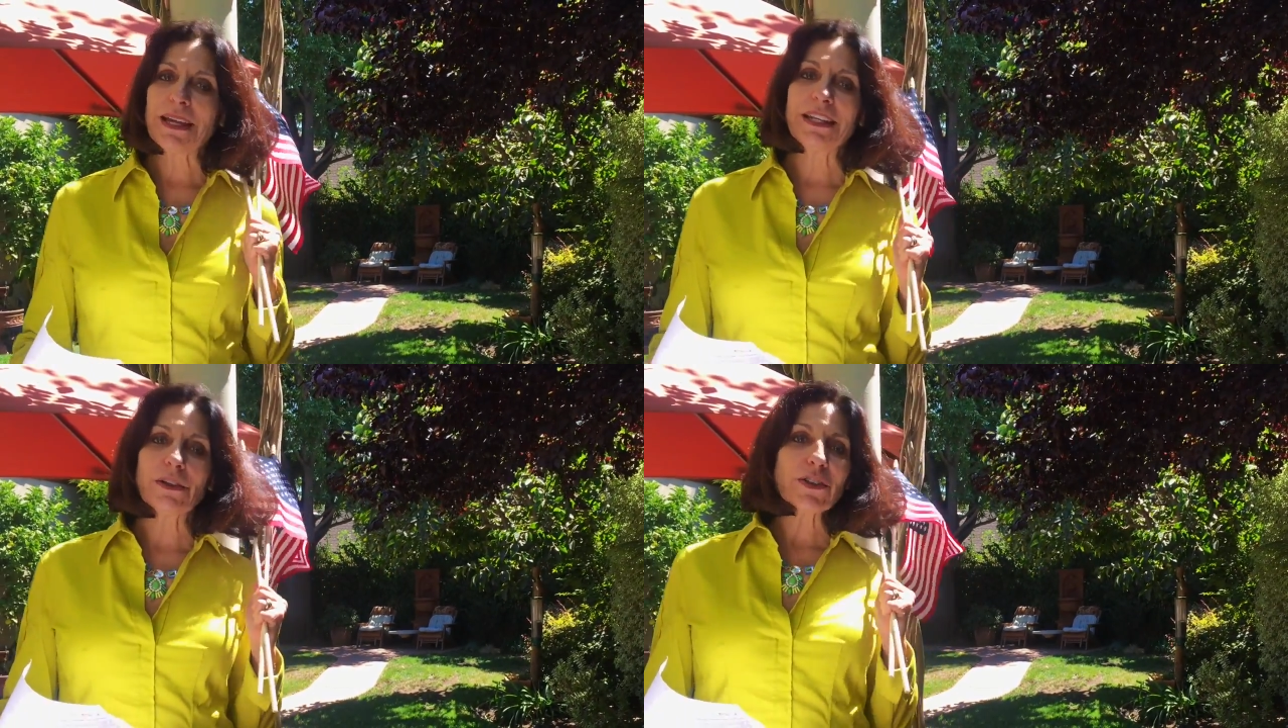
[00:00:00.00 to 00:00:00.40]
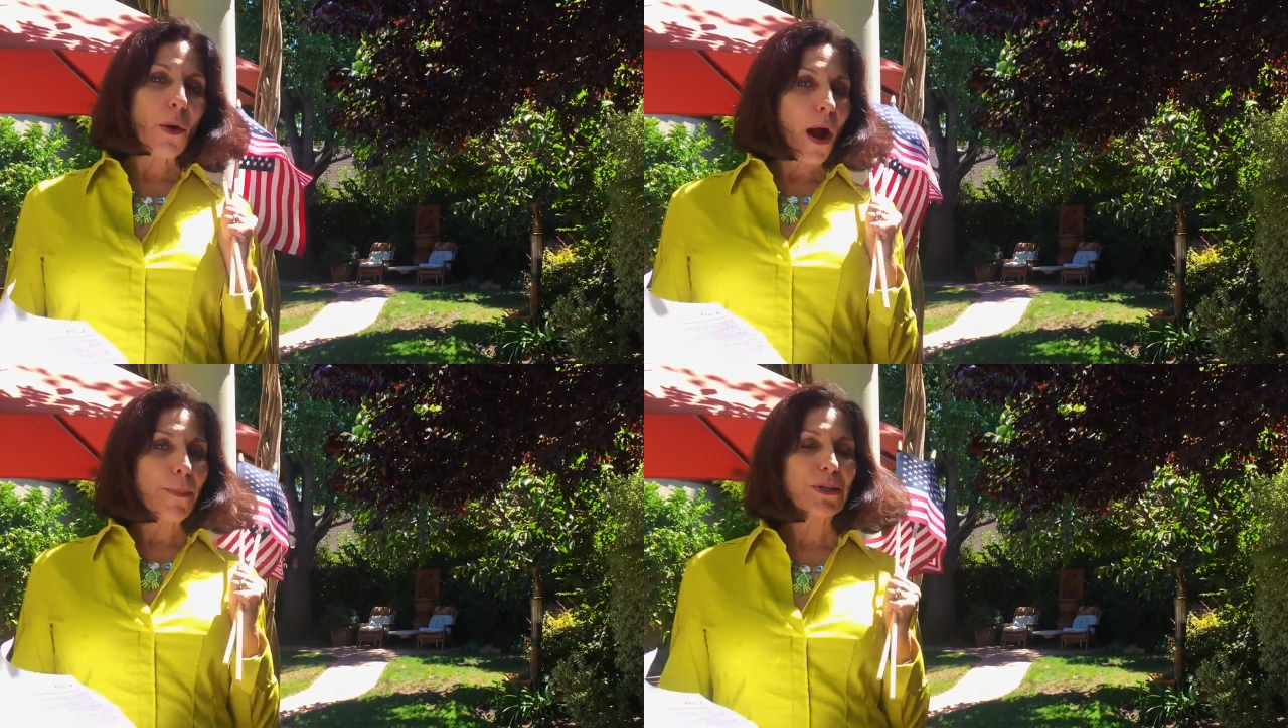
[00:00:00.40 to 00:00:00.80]
and here's our
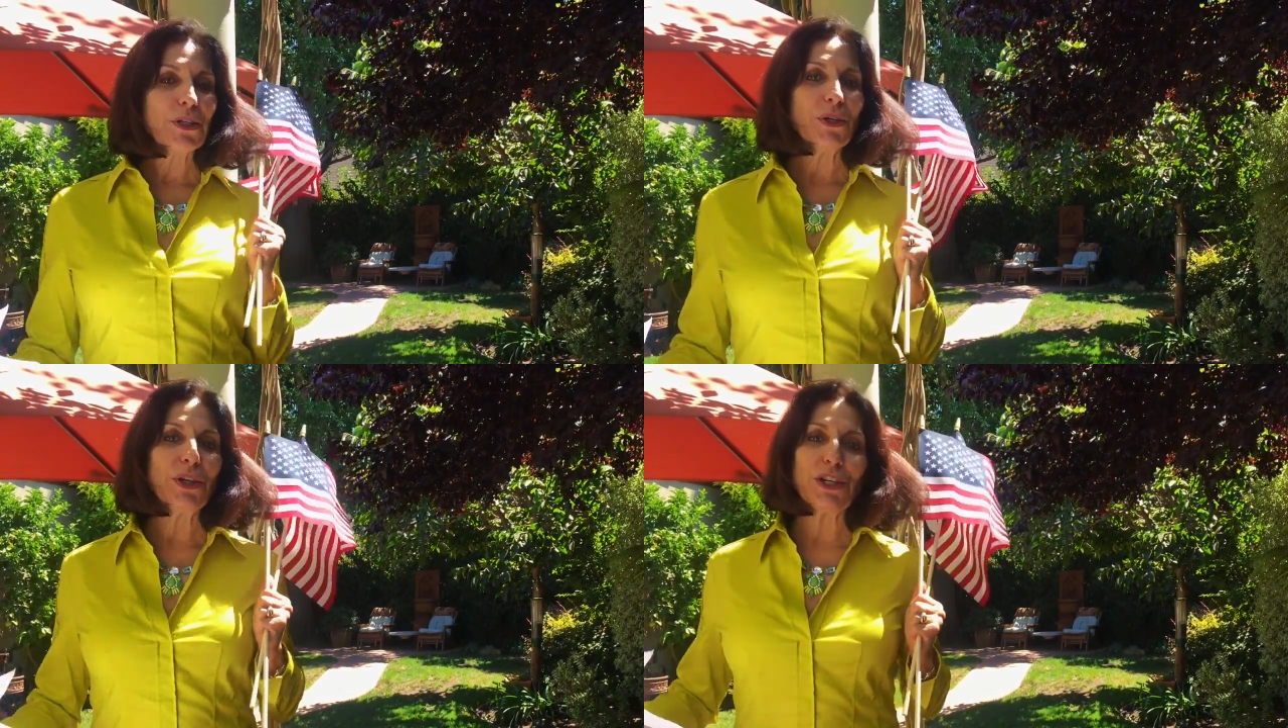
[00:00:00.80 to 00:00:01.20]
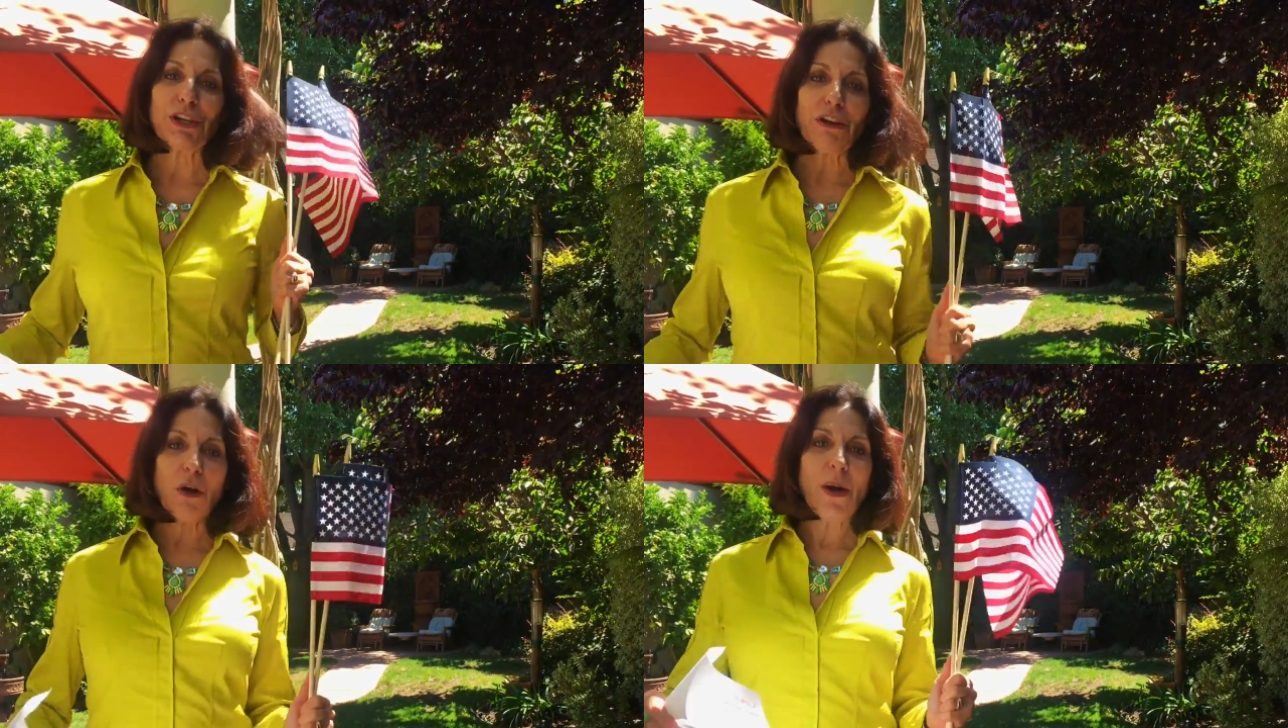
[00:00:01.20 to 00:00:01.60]
opportunity to
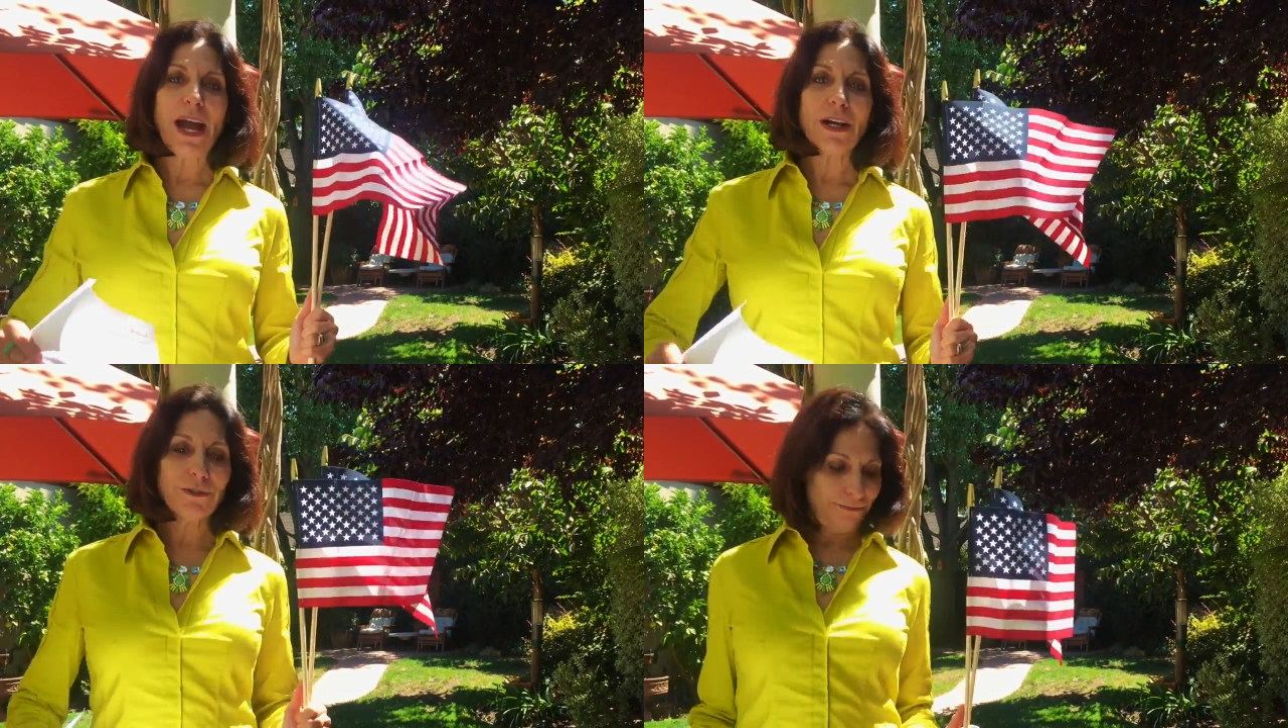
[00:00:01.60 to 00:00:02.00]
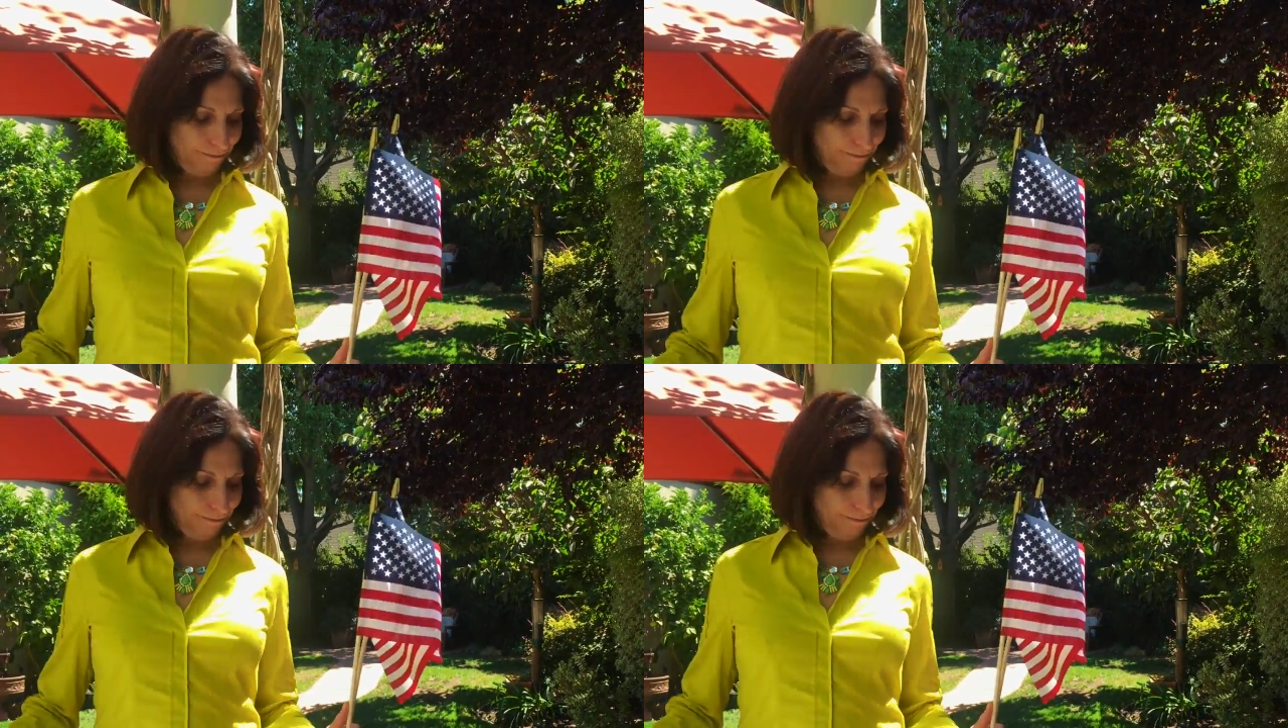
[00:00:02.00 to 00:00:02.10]
go out,